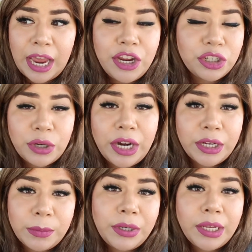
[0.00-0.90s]
and you're trying
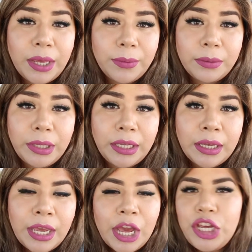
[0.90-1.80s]
to communicate with me,
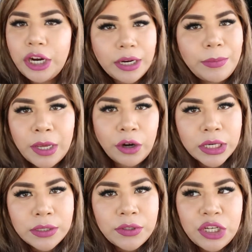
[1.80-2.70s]
you're gonna be
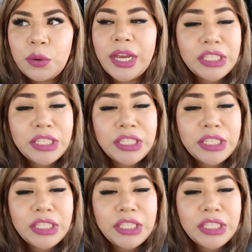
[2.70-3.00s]
aggressive too.